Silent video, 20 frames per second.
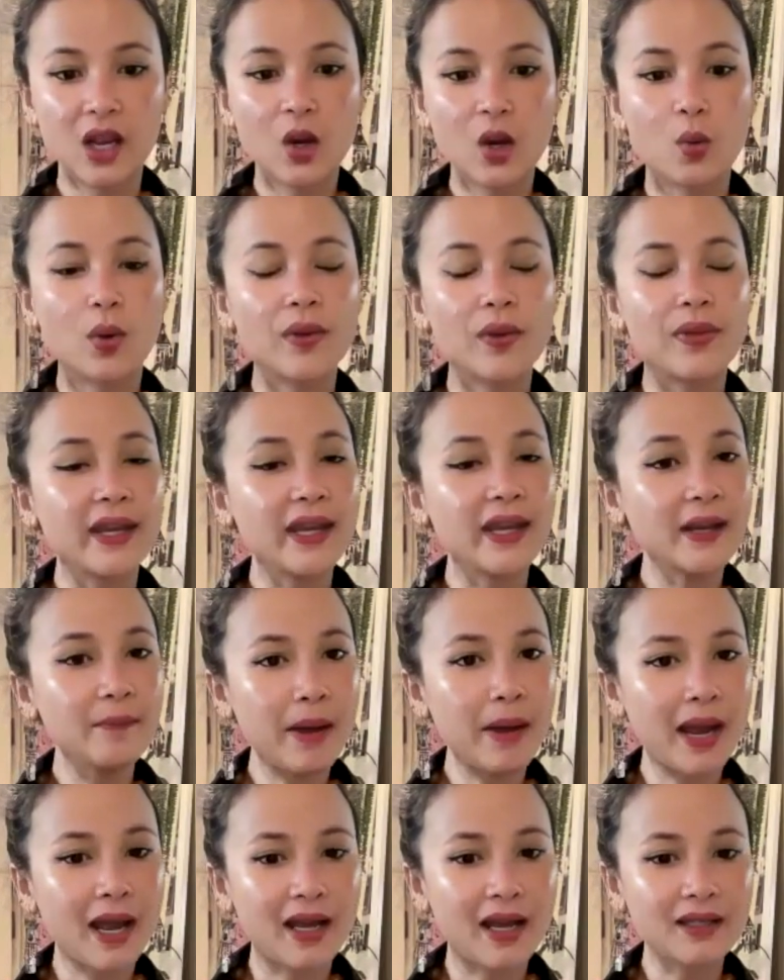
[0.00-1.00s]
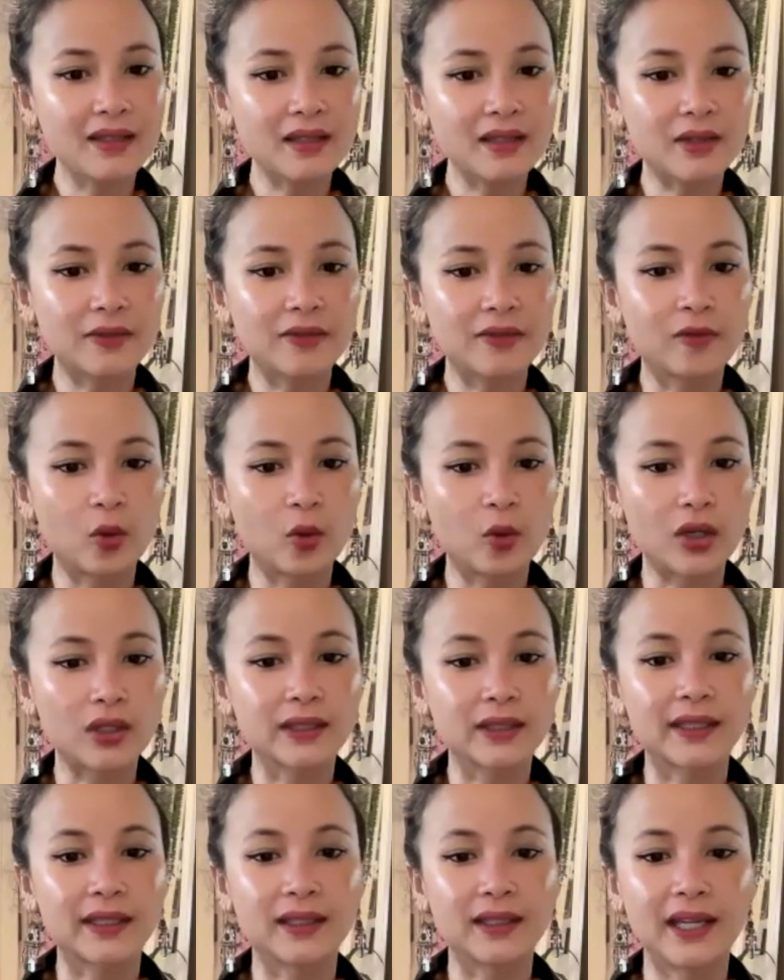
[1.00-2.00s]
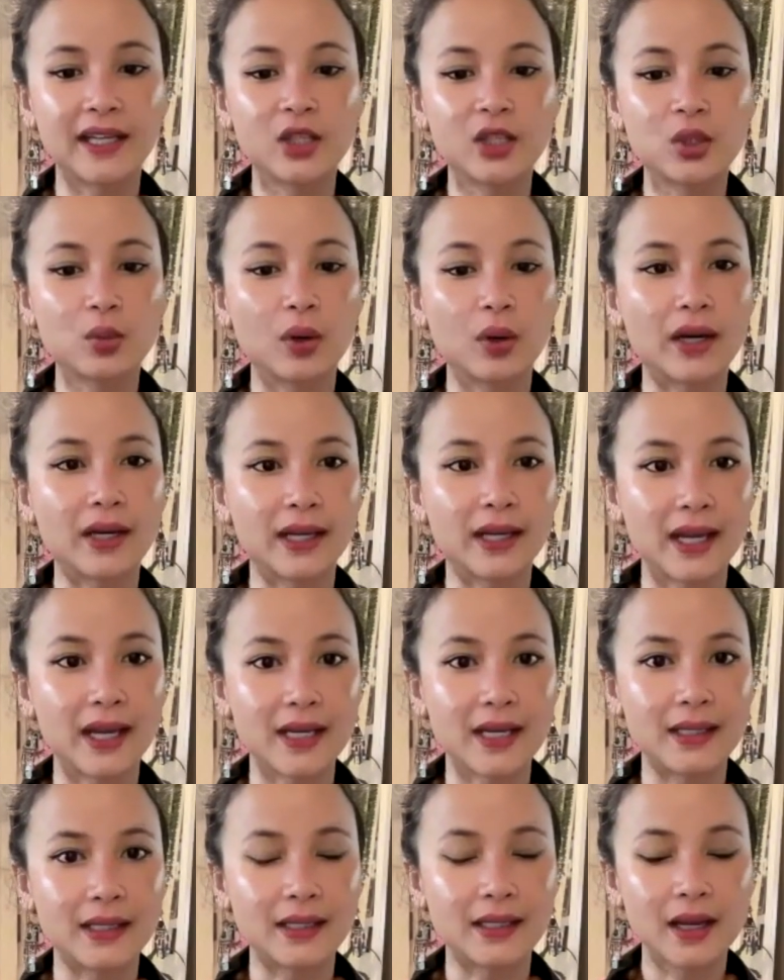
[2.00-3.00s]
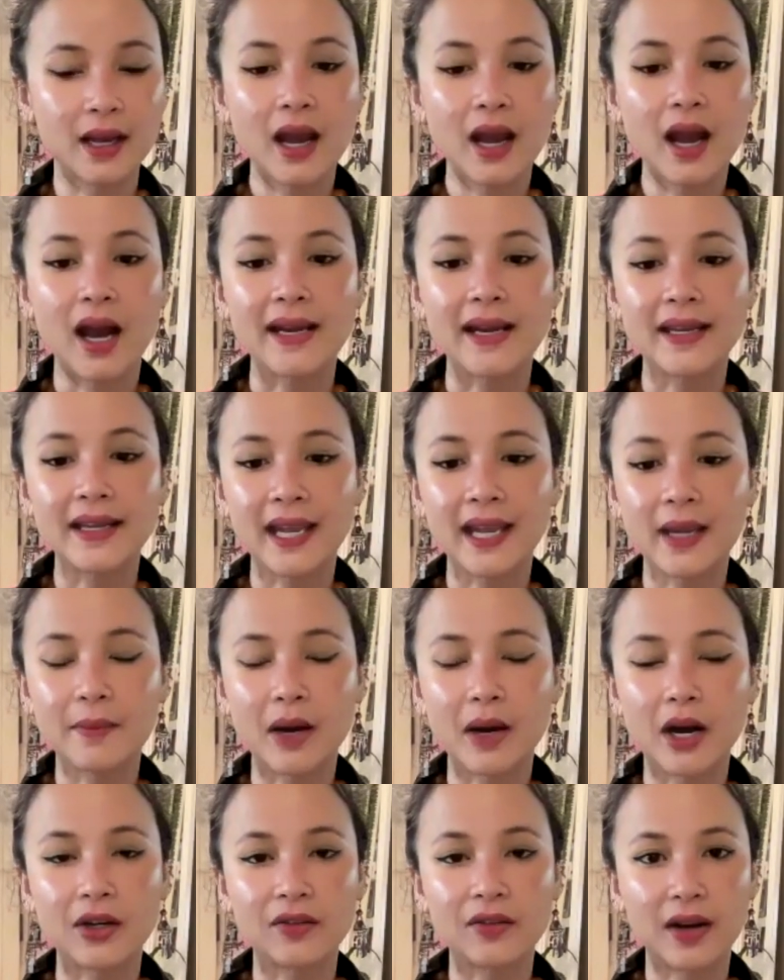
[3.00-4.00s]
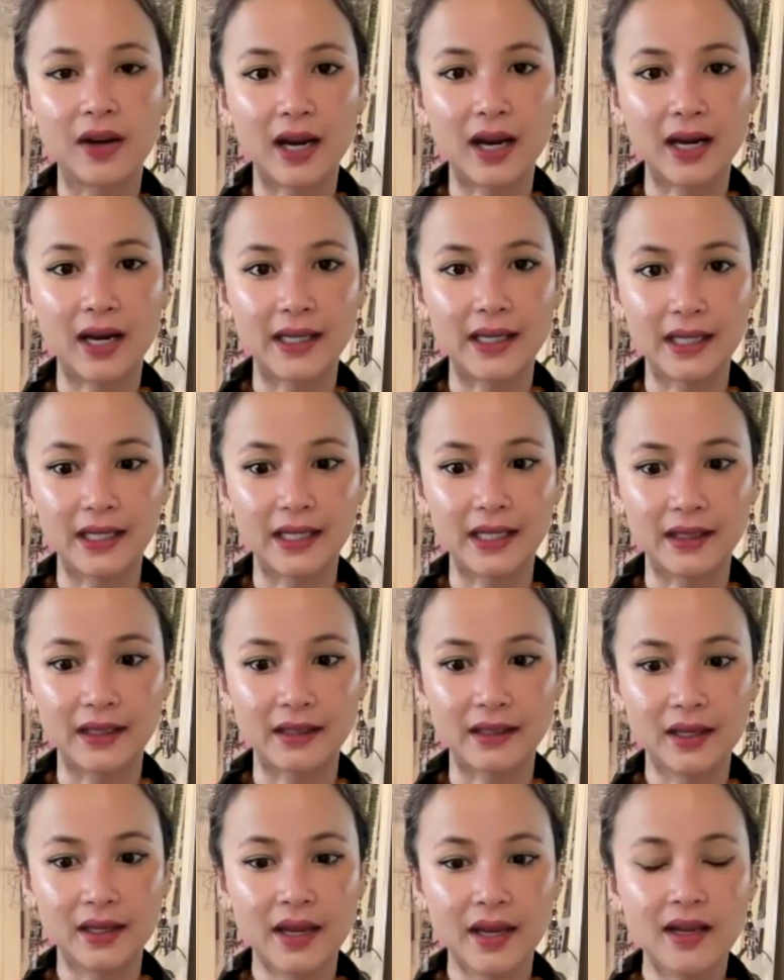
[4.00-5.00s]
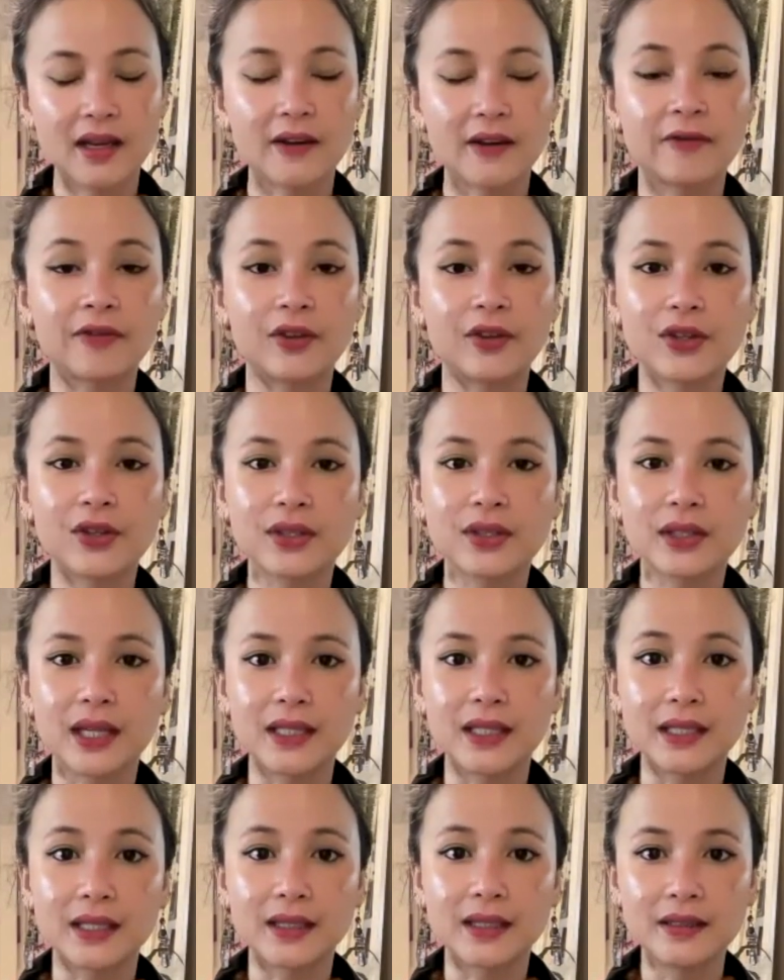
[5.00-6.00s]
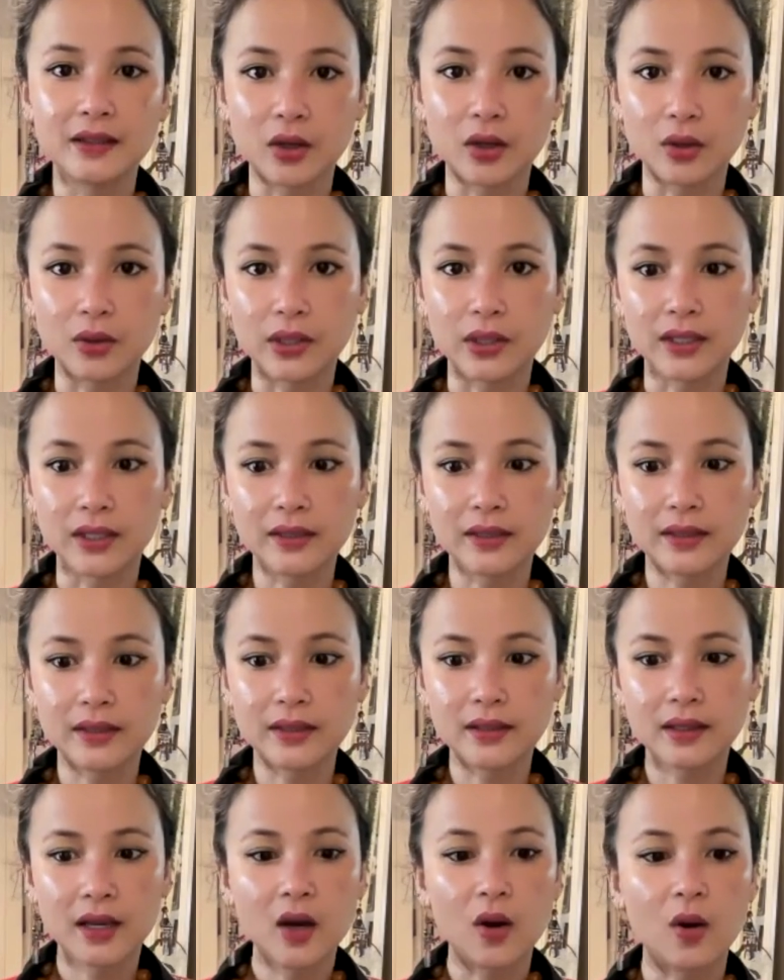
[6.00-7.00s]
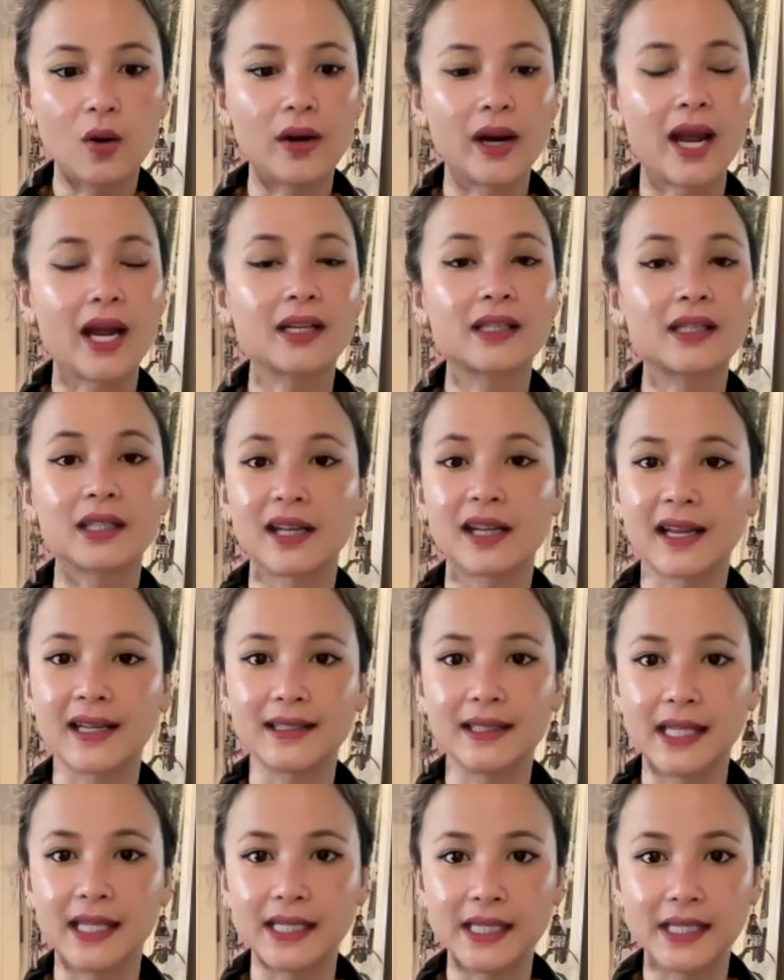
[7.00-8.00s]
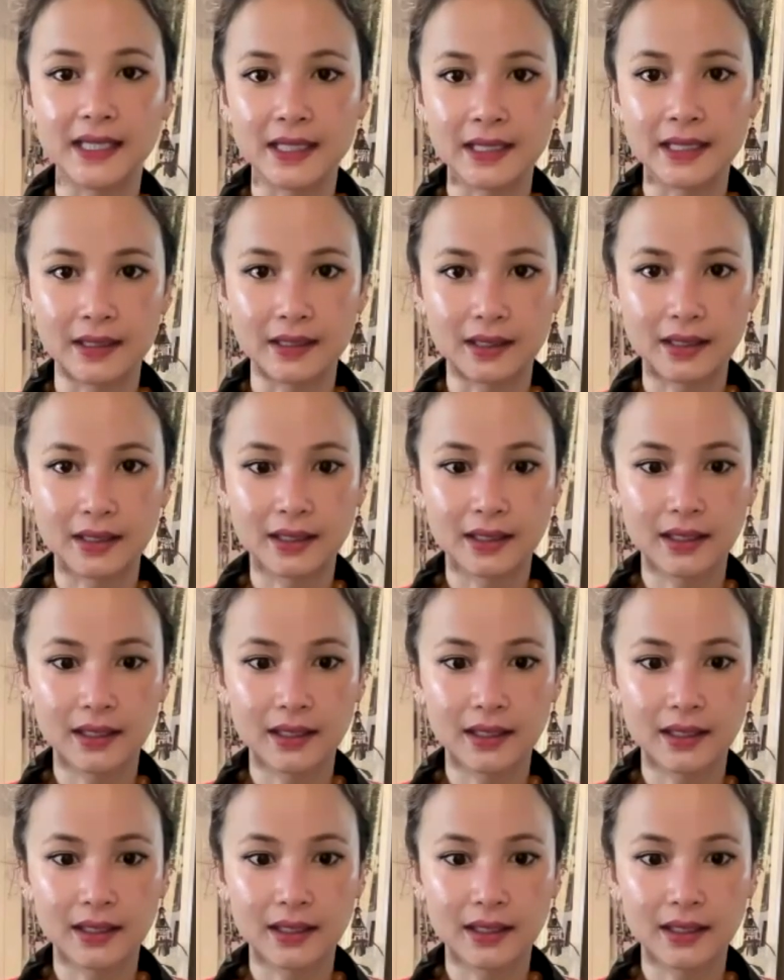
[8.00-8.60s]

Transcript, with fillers: When they had passed the fork that led to our gate, I came out of hiding. At first, they didn't notice or acted like they didn't.